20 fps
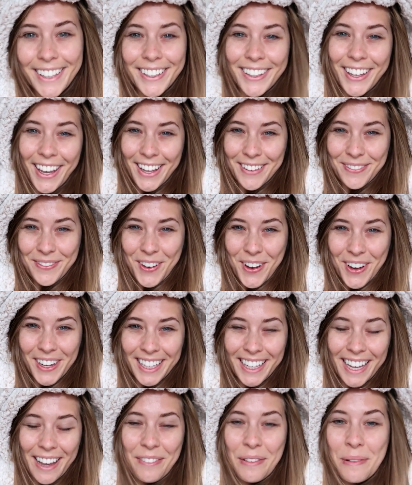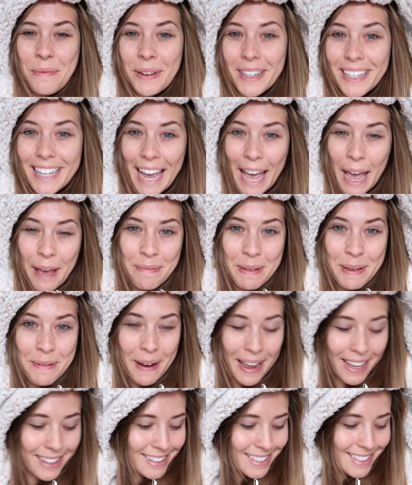Good morning, everybody. Happy
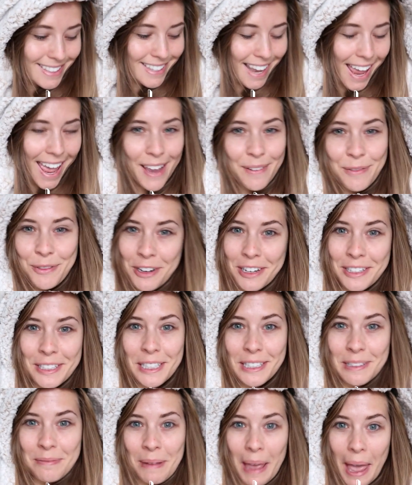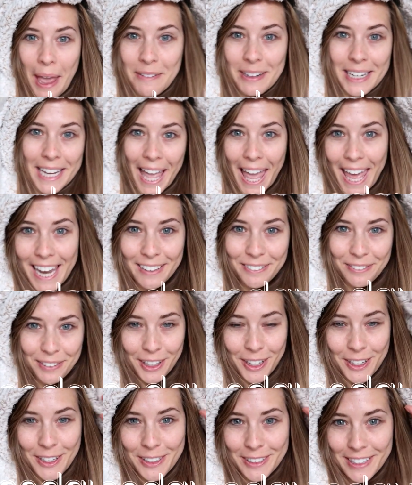Wednesday. I'm dressed as a bear again. For
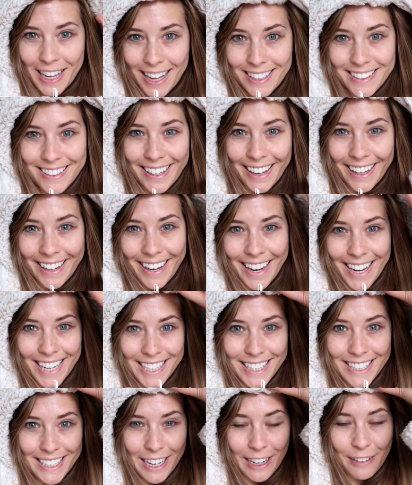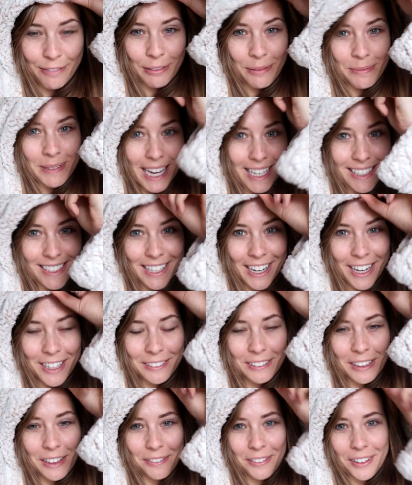those asking, it's from
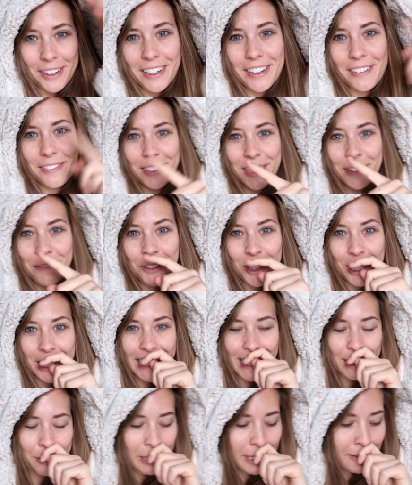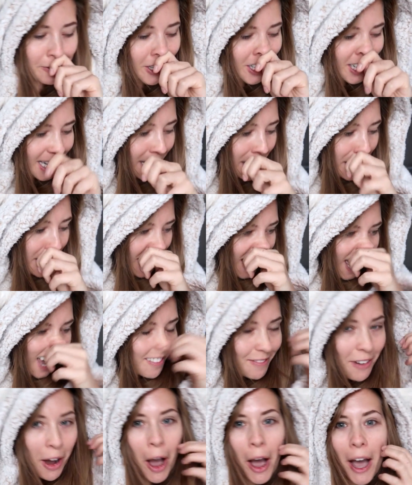Tesco, if you didn't watch last week's vlog.
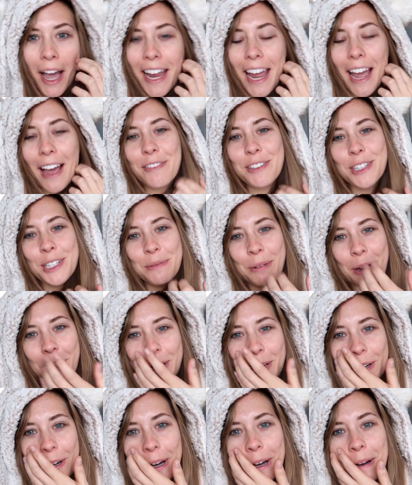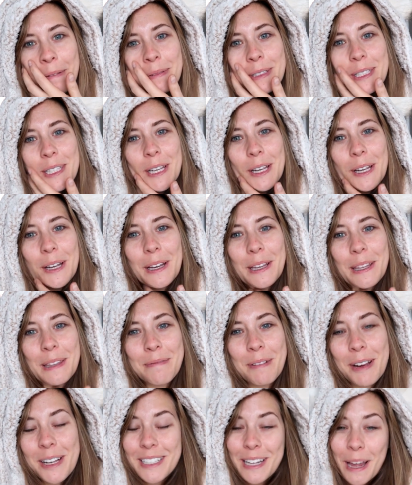I have just woken up to the
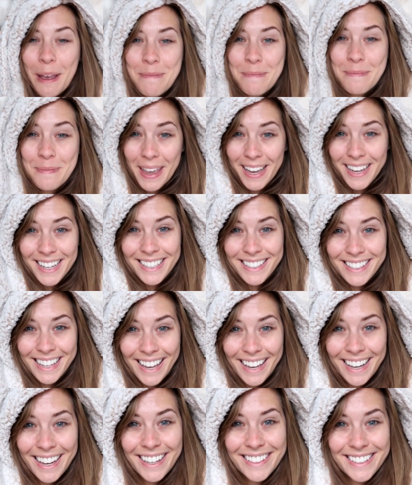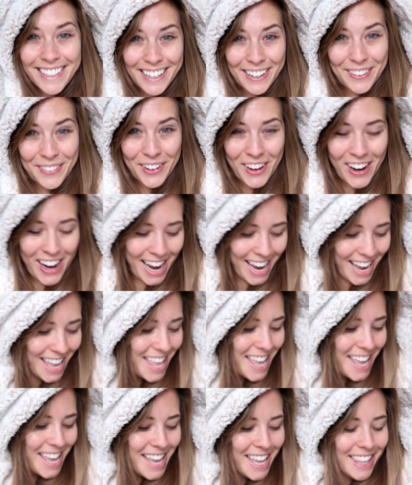most amazing delivery.
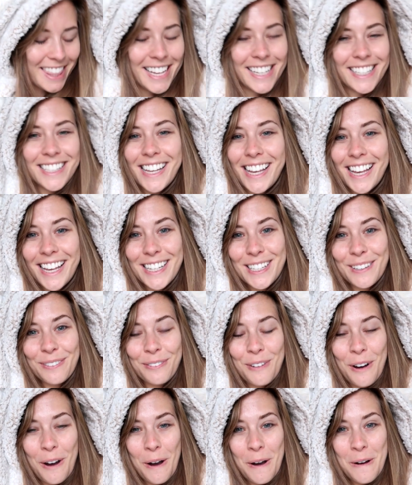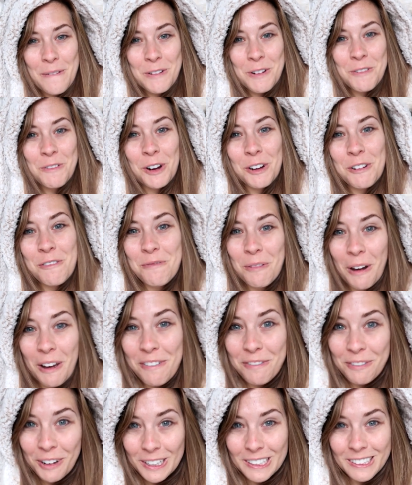This is from one of
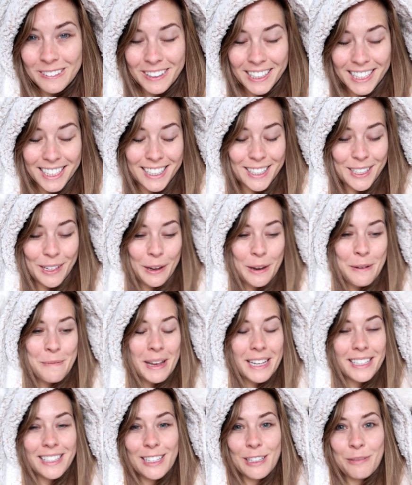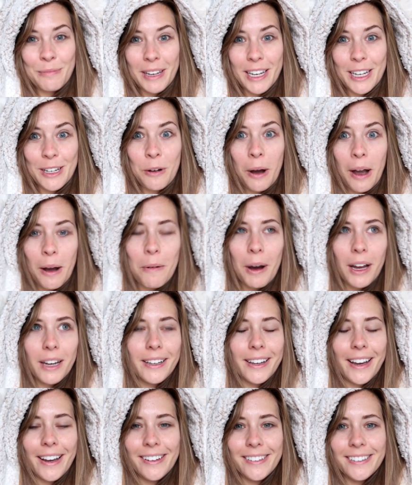my followers who messaged me quite a while
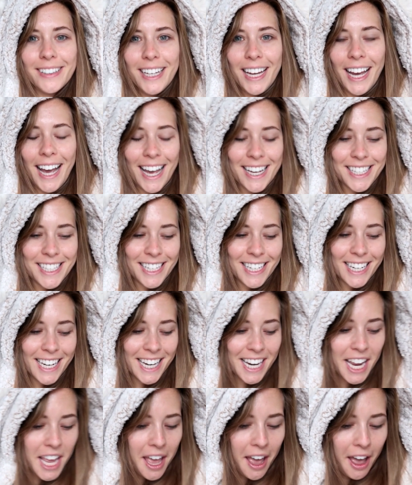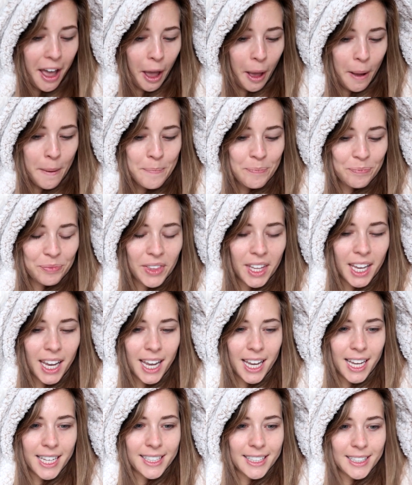ago, actually. And
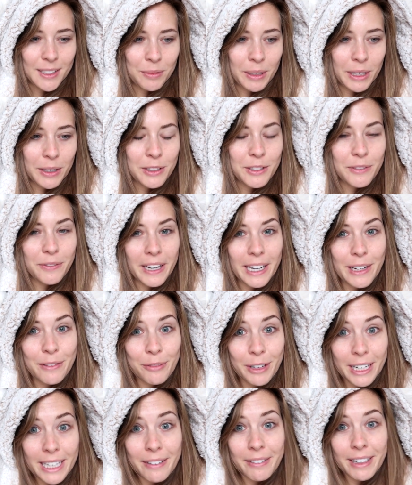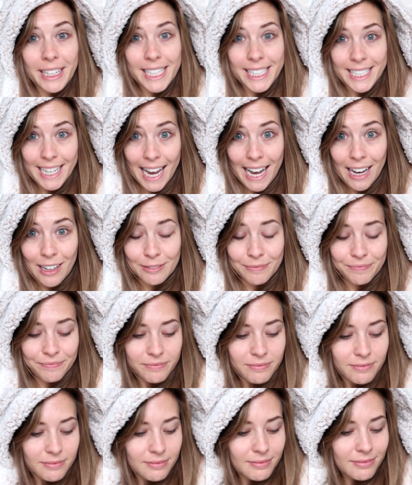when I was feeling really, really
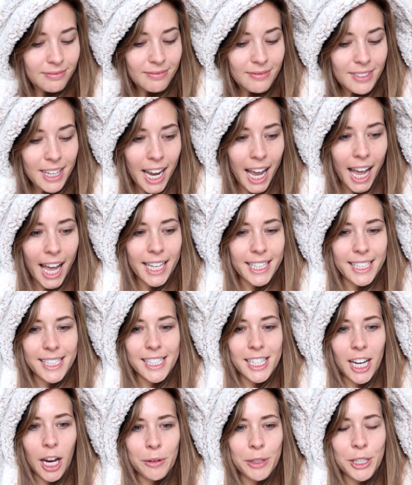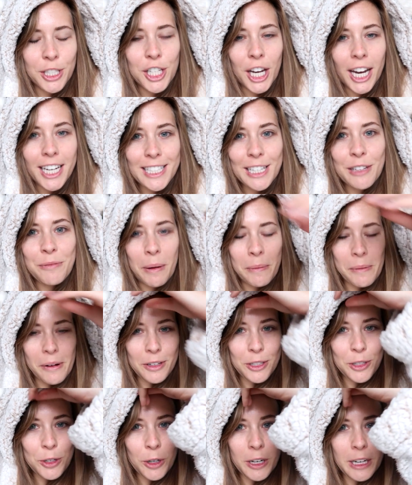down, and I was chatting, remember I
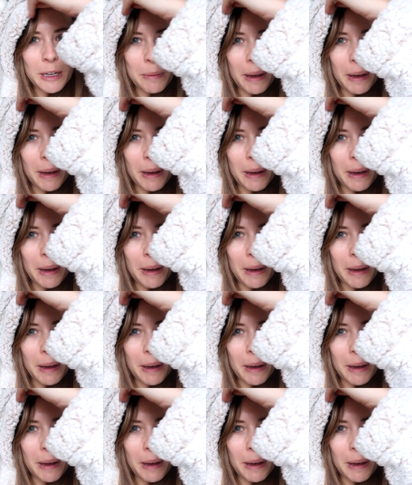was talking